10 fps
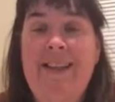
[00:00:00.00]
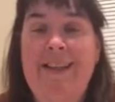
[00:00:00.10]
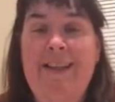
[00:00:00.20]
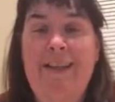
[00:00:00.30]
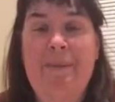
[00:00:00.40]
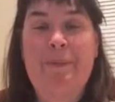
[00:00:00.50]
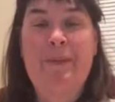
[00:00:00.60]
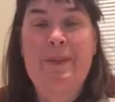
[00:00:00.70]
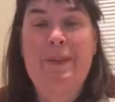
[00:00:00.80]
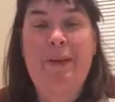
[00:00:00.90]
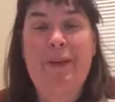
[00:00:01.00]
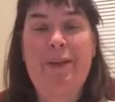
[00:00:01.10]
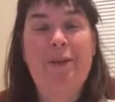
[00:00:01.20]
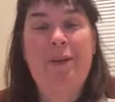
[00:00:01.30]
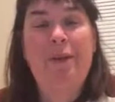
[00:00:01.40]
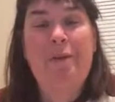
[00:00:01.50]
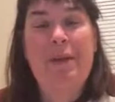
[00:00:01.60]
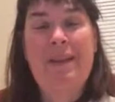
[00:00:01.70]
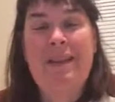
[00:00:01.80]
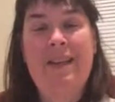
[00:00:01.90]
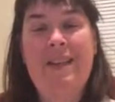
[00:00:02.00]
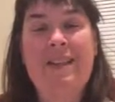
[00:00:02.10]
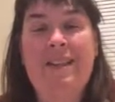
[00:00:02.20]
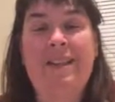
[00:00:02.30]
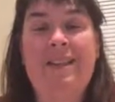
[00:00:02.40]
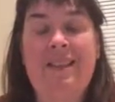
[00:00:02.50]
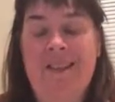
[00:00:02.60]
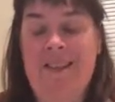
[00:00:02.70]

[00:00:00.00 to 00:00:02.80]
So I don't know about that either.